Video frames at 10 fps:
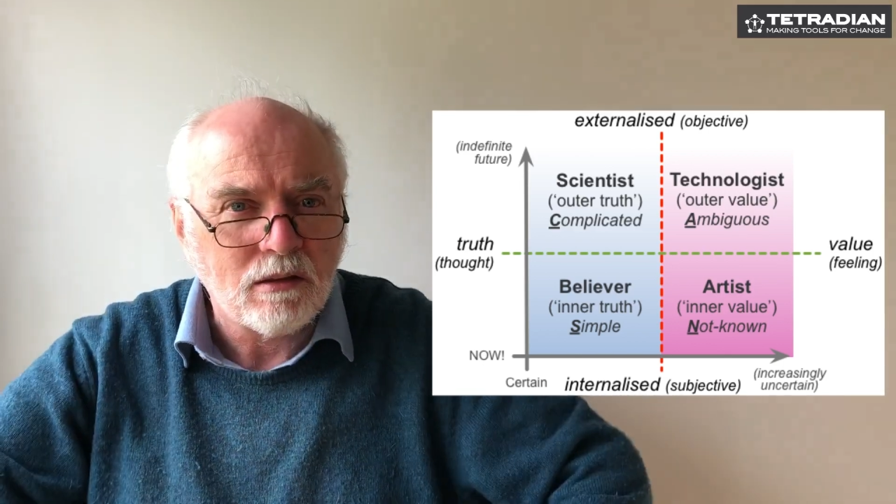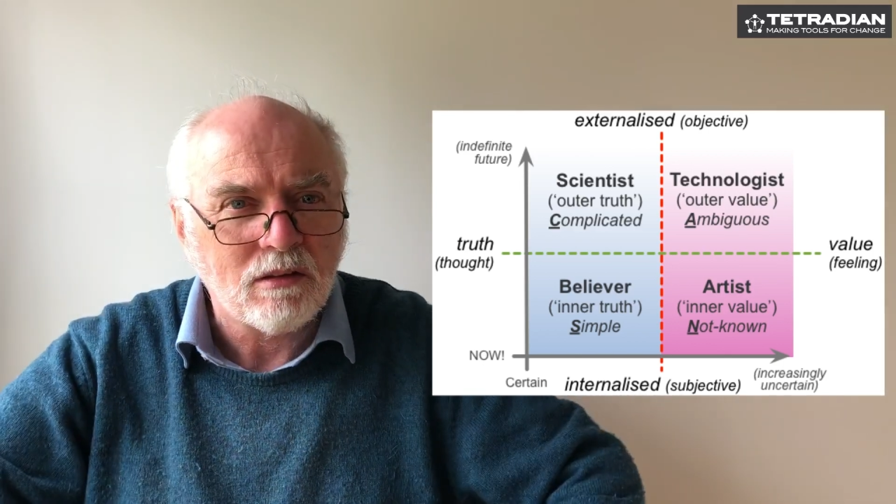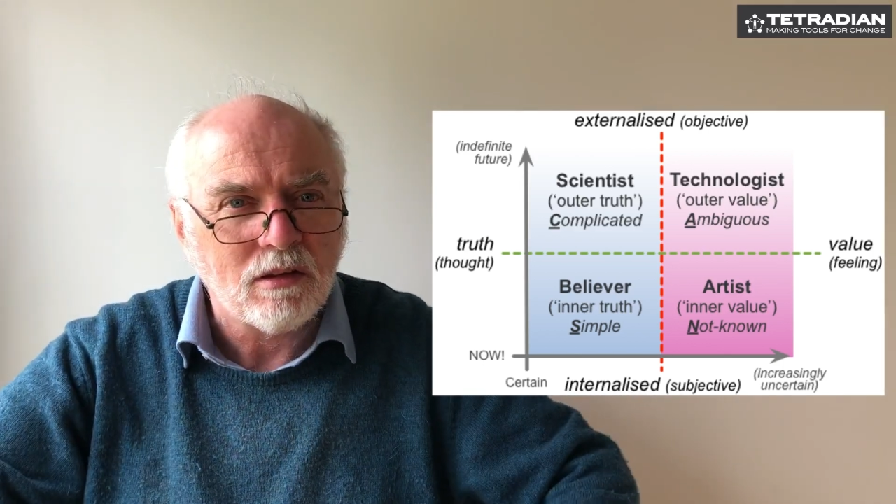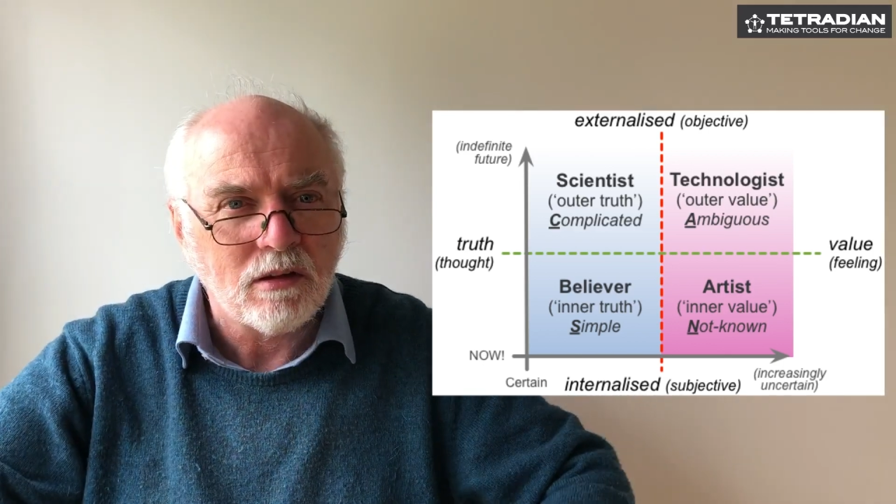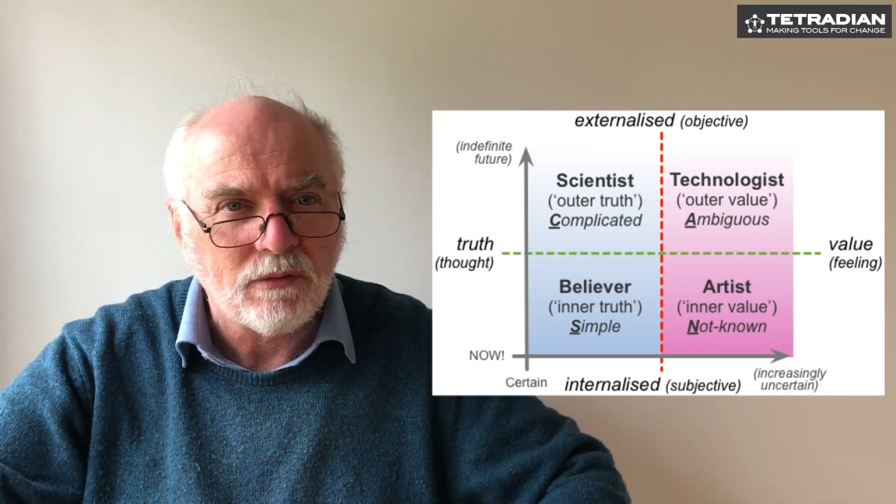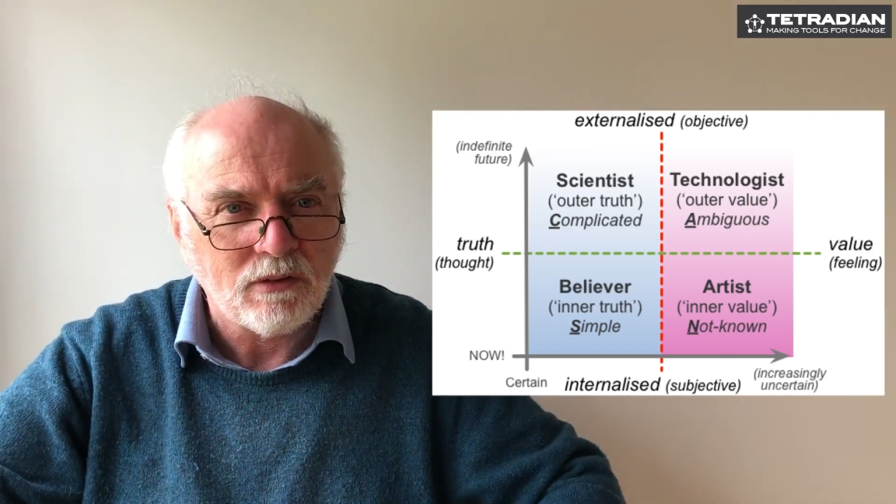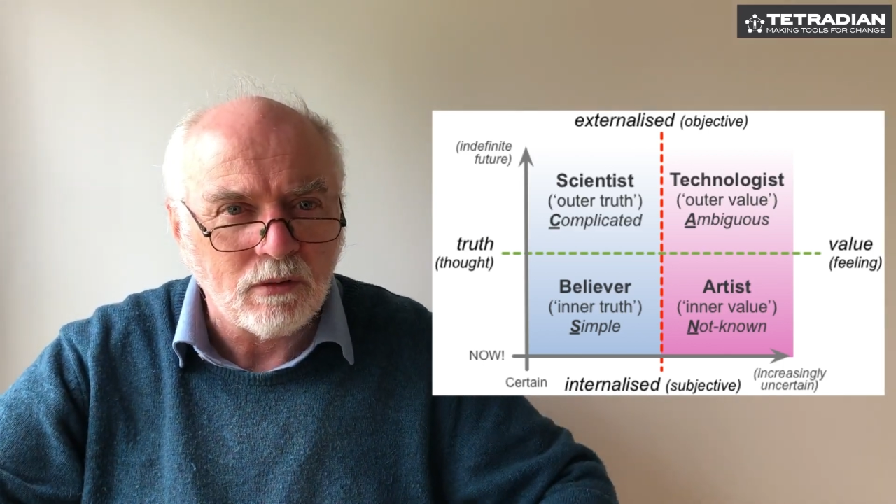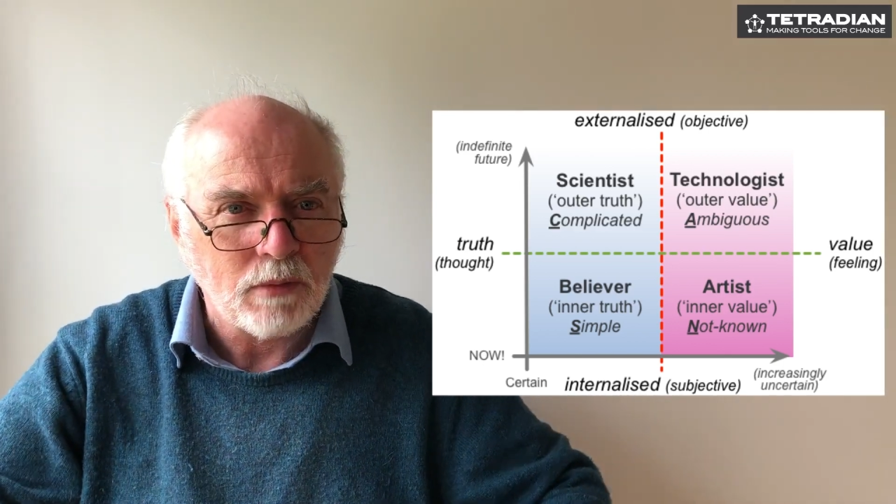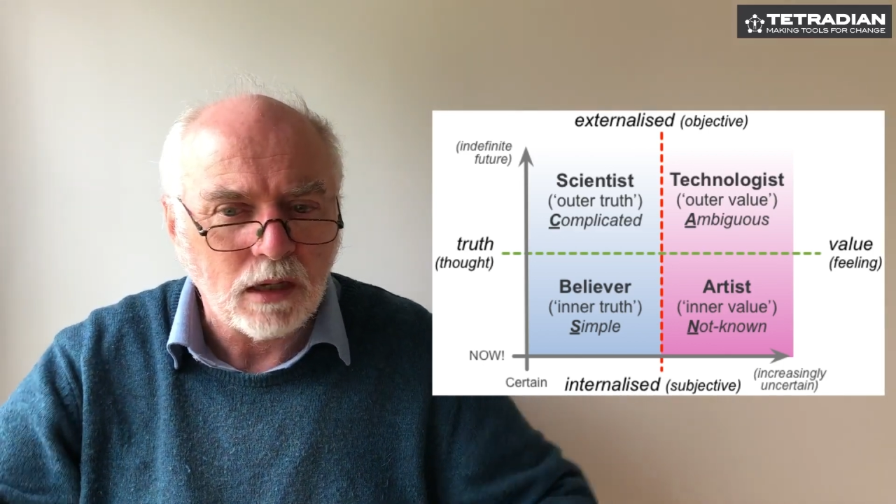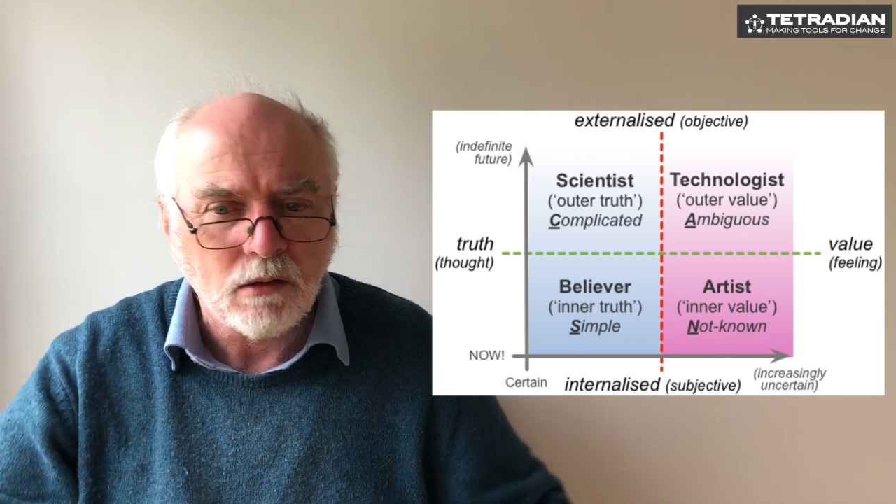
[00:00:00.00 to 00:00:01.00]
the surface and
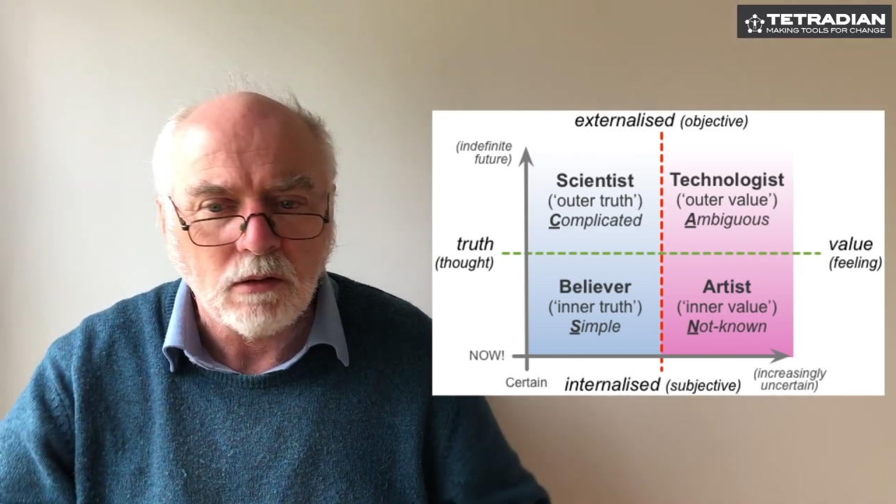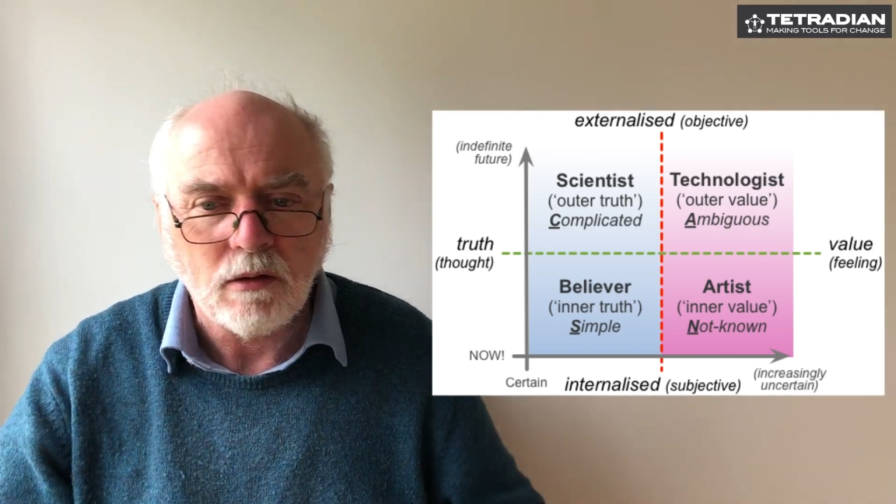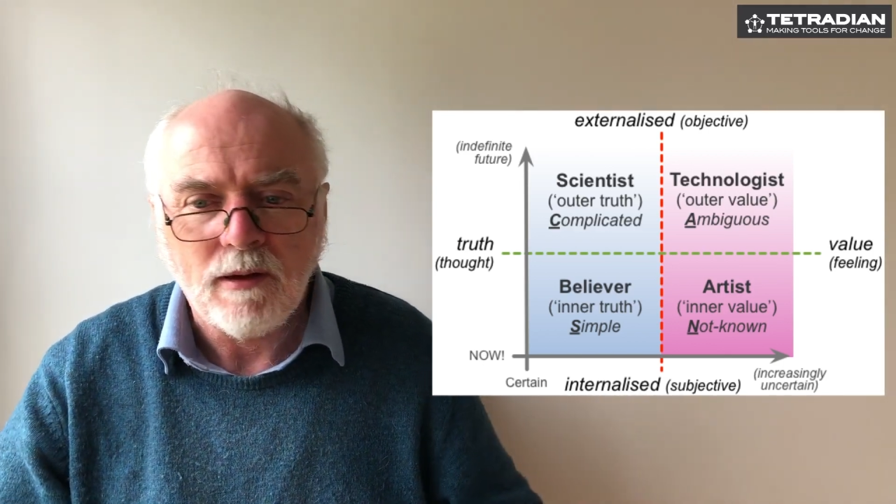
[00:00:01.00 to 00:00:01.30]
be gone.